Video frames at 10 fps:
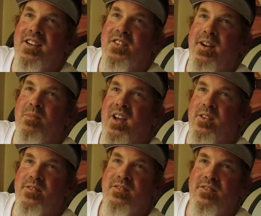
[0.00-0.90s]
cream
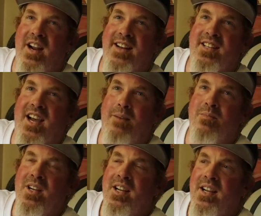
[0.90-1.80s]
colored rag top.
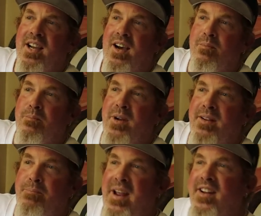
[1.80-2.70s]
But
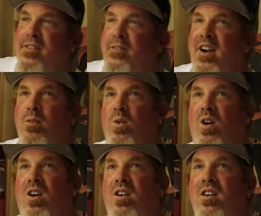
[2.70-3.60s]
he painted the
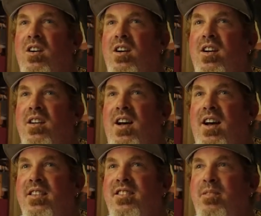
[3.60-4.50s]
firewall
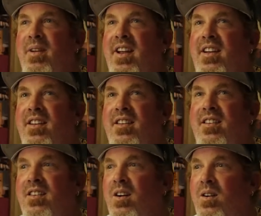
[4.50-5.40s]
to be
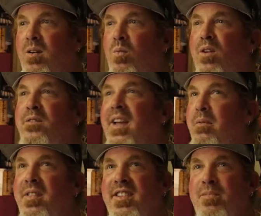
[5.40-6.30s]
a wolf, like
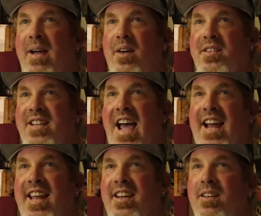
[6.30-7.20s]
with its mouth
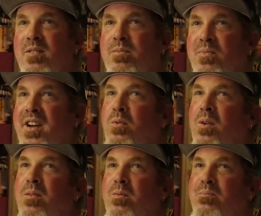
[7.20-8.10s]
attacking. It was pretty
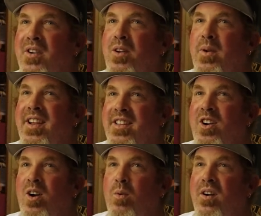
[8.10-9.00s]
wicked, the
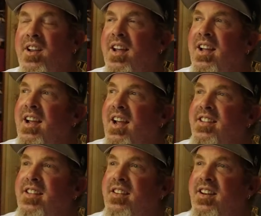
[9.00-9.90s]
artwork. And
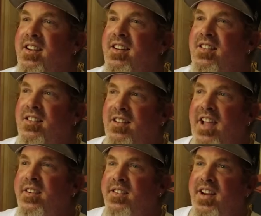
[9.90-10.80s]
then
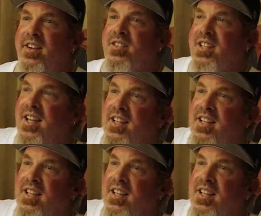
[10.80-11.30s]
later years,